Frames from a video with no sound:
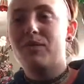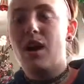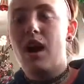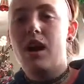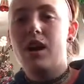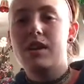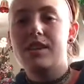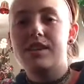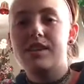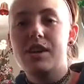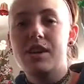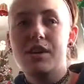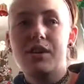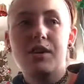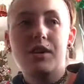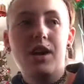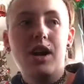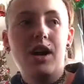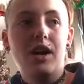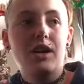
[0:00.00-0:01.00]

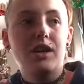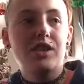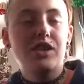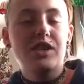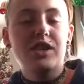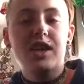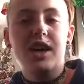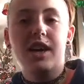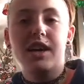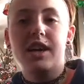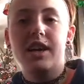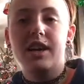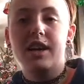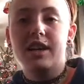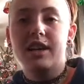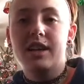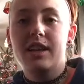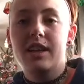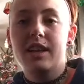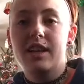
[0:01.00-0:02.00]
Also, just kind
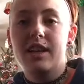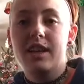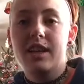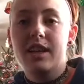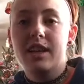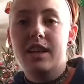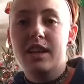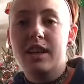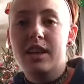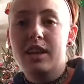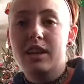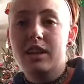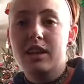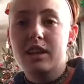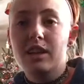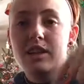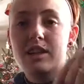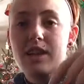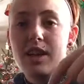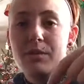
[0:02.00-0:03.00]
of
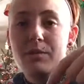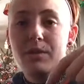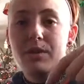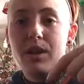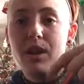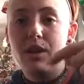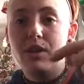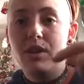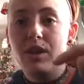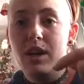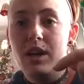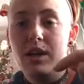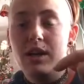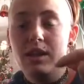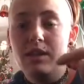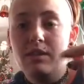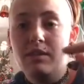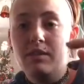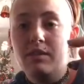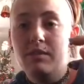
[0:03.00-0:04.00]
link down below
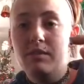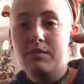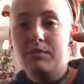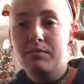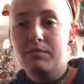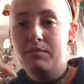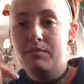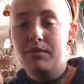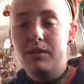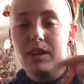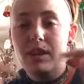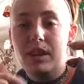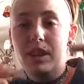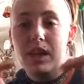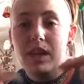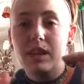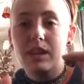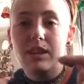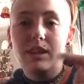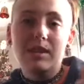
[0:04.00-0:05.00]
and
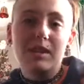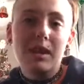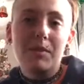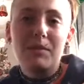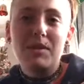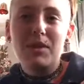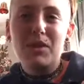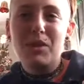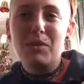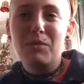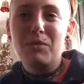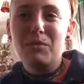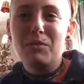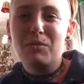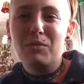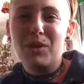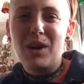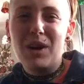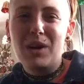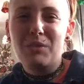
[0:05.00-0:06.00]
like let me know
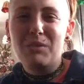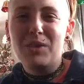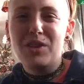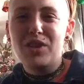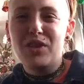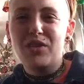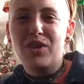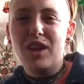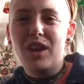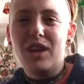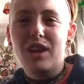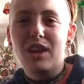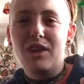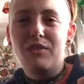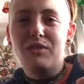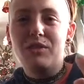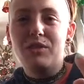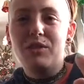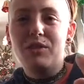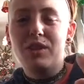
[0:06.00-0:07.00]
kind of what you think.
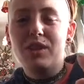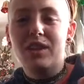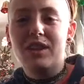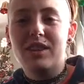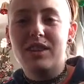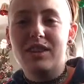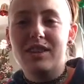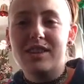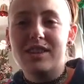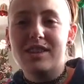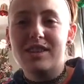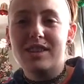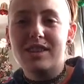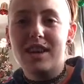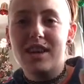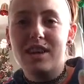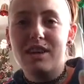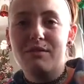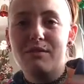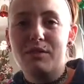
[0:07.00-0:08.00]
If you think that this is
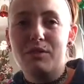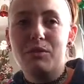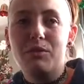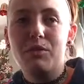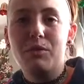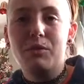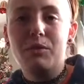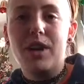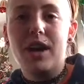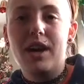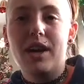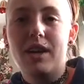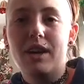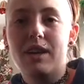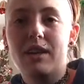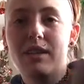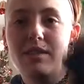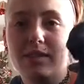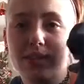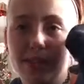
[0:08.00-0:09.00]
kind of a cool
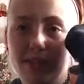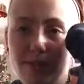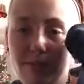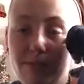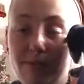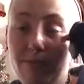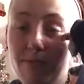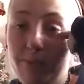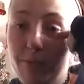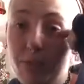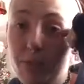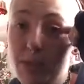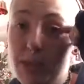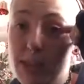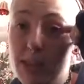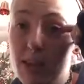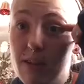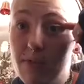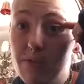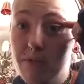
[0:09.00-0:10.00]
way to
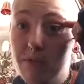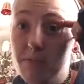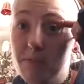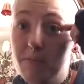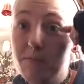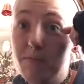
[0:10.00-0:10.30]
perceive